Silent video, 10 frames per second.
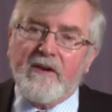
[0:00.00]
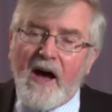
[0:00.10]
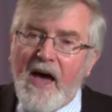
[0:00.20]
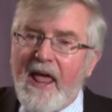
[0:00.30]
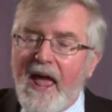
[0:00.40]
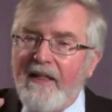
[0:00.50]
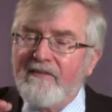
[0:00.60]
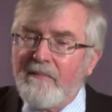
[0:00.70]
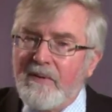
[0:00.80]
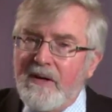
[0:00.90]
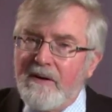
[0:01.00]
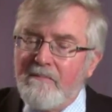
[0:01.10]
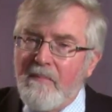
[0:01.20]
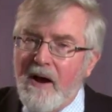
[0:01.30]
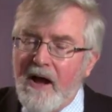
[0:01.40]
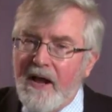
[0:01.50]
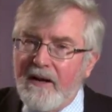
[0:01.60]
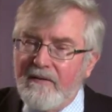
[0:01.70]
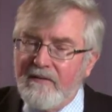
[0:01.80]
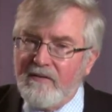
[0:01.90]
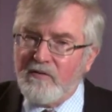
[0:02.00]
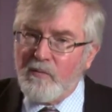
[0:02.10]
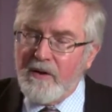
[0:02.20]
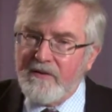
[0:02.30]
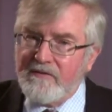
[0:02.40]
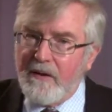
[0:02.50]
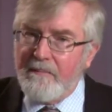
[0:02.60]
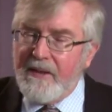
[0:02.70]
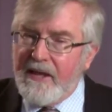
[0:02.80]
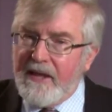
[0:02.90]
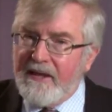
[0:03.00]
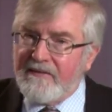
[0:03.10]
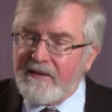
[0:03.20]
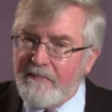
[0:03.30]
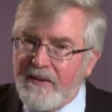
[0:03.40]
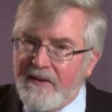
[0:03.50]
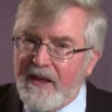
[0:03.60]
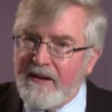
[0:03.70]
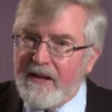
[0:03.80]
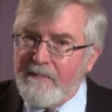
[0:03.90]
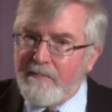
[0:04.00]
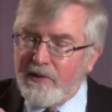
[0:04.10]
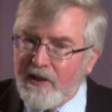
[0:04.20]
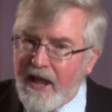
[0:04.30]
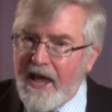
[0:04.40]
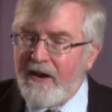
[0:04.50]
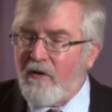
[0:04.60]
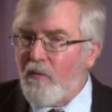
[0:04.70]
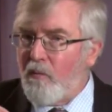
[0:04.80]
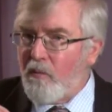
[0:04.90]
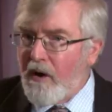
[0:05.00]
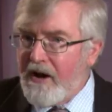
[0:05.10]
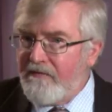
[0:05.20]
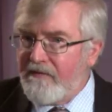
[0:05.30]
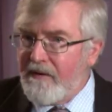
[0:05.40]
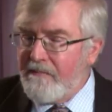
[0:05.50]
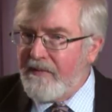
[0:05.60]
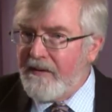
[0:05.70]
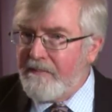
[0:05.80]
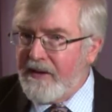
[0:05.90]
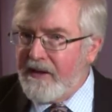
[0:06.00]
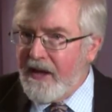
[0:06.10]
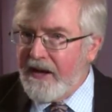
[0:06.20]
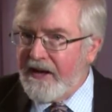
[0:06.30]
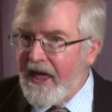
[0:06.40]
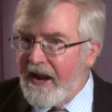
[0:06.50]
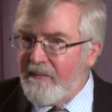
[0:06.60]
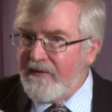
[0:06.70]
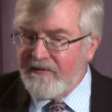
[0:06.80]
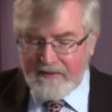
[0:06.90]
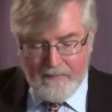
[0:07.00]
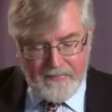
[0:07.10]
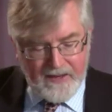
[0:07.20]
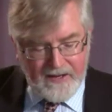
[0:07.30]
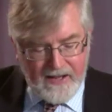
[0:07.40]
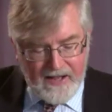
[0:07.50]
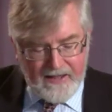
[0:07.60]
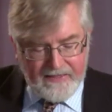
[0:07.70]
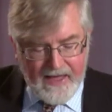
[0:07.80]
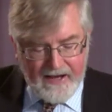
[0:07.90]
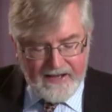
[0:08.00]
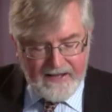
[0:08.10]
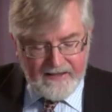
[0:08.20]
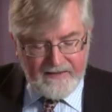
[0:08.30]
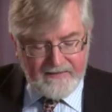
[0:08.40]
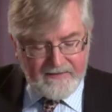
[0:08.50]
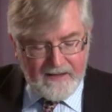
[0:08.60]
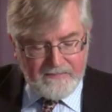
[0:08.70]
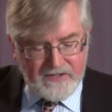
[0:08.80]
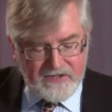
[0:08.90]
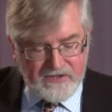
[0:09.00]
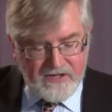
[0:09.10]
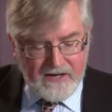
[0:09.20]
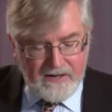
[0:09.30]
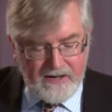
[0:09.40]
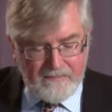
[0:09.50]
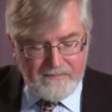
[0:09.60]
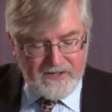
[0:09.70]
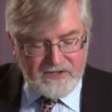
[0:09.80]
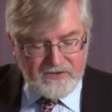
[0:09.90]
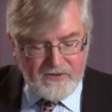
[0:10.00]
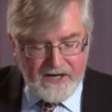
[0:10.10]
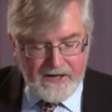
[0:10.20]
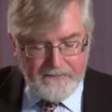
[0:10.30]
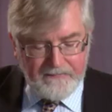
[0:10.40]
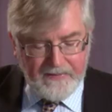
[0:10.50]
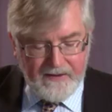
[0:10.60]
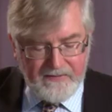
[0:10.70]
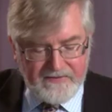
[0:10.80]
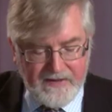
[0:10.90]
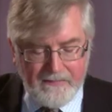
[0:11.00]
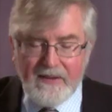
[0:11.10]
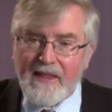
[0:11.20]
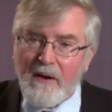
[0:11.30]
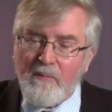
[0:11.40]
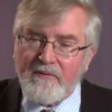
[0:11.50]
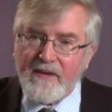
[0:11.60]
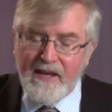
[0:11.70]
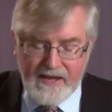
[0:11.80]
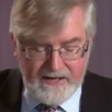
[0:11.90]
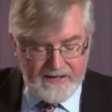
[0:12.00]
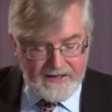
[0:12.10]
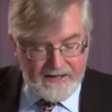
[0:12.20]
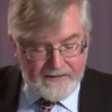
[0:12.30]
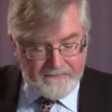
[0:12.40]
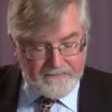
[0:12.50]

God had something in mind, this wisdom, is something that he planned right from the beginning, and it was something that is a, mystery. It was something that was hidden.